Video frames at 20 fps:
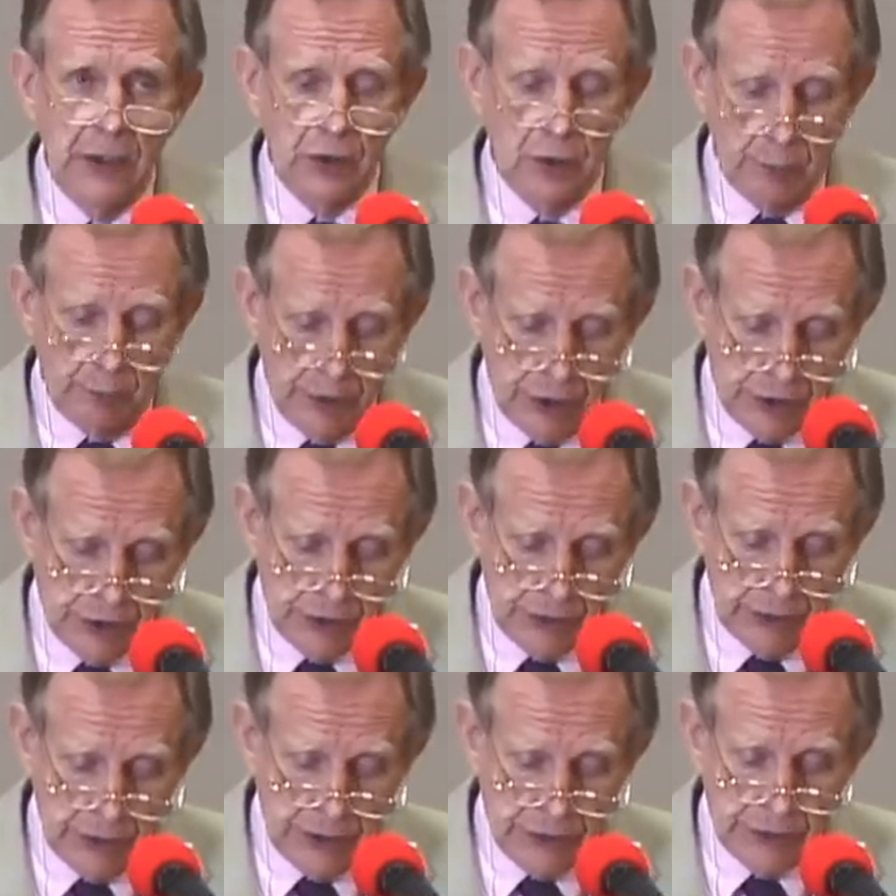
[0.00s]
no
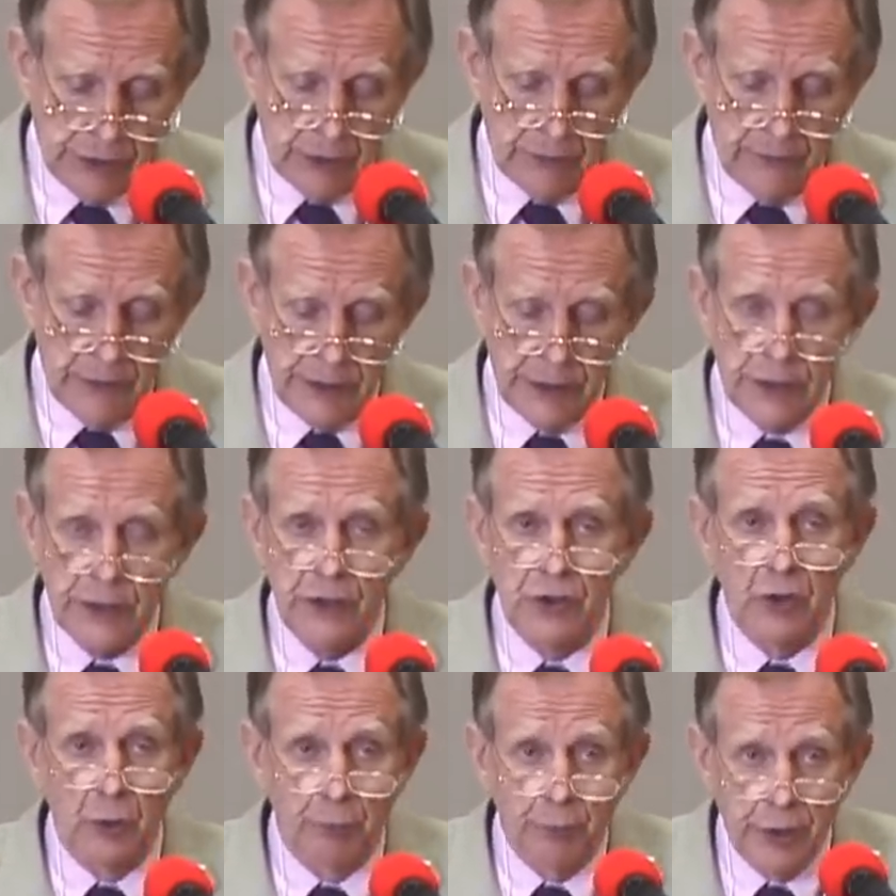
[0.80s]
missionary
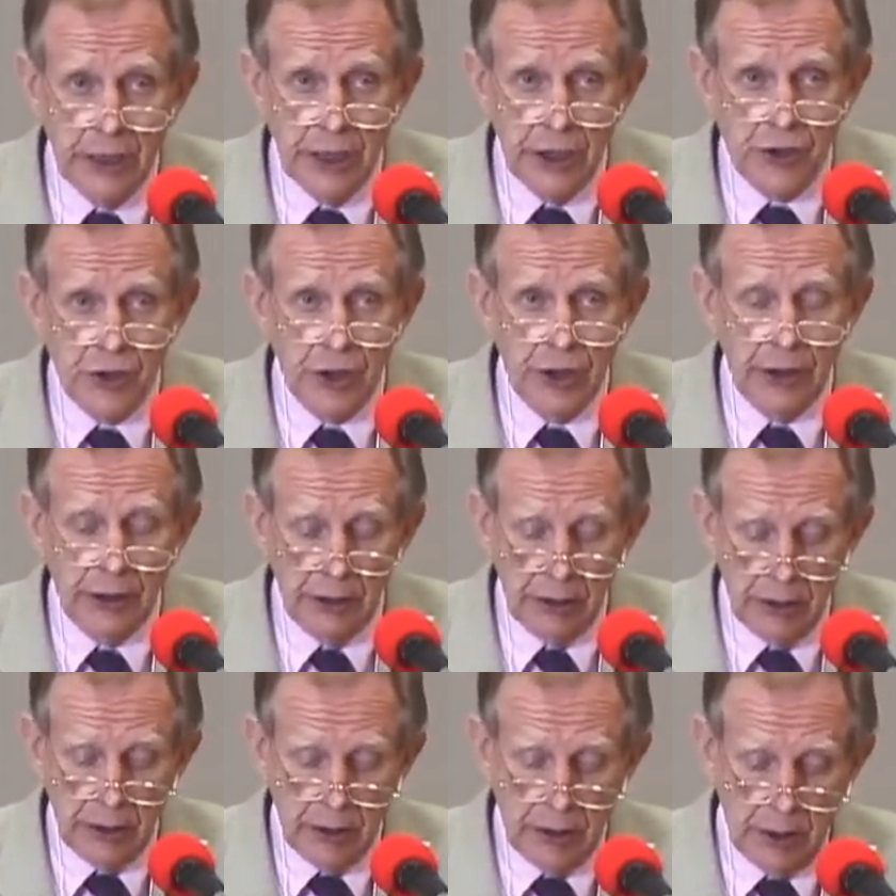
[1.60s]
service, no preaching,